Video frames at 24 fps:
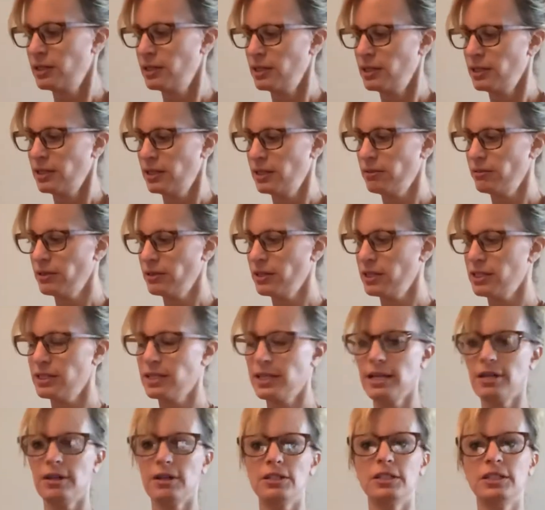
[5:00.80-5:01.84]
And then we're going to
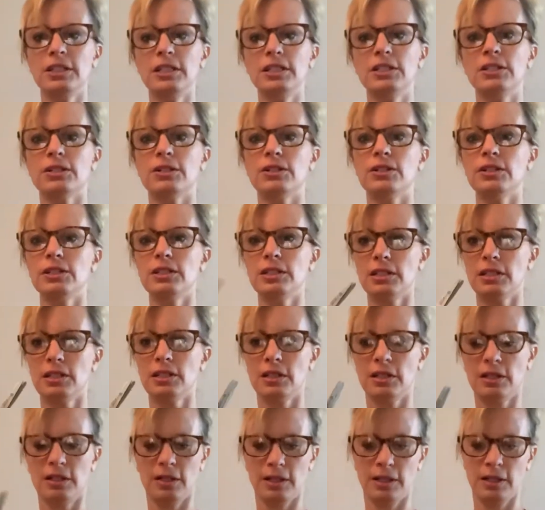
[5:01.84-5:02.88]
take our scissors
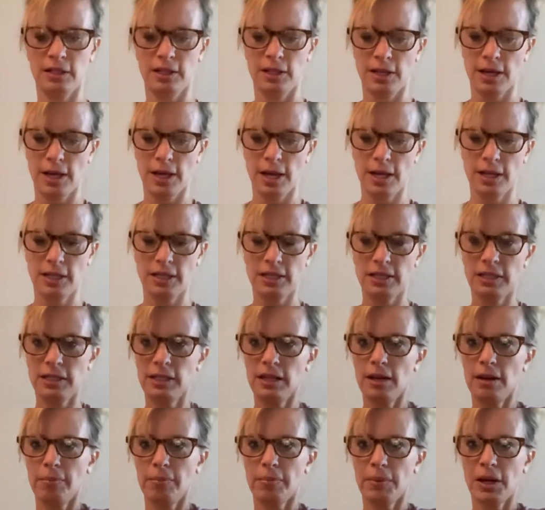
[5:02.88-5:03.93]
and
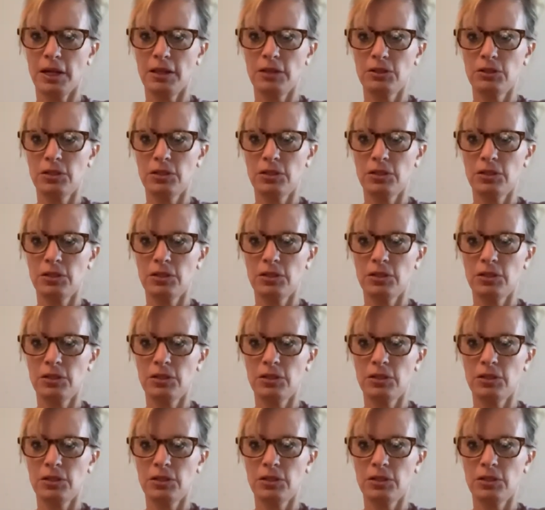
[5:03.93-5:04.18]
snip on those